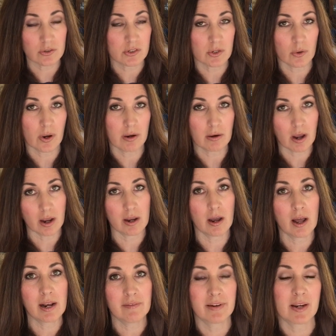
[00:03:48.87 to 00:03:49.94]
So I, I
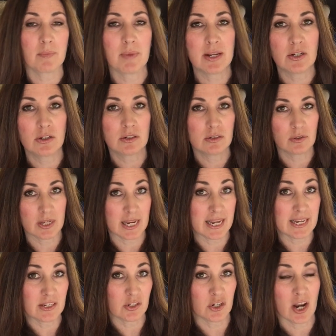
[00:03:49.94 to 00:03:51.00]
highly recommend looking at
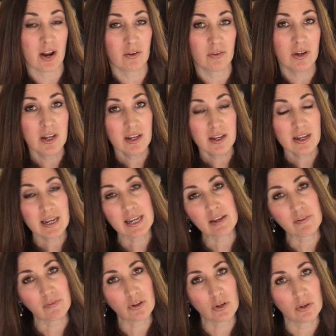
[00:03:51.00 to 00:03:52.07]
his channel
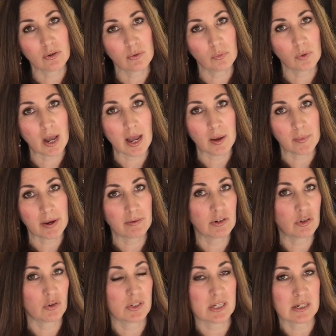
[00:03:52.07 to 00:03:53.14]
if you um, are
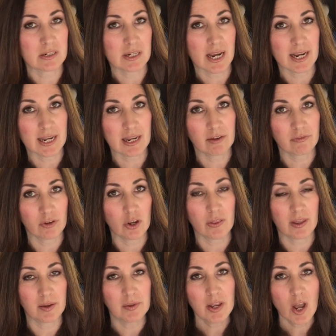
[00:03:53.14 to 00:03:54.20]
interested in taking it further.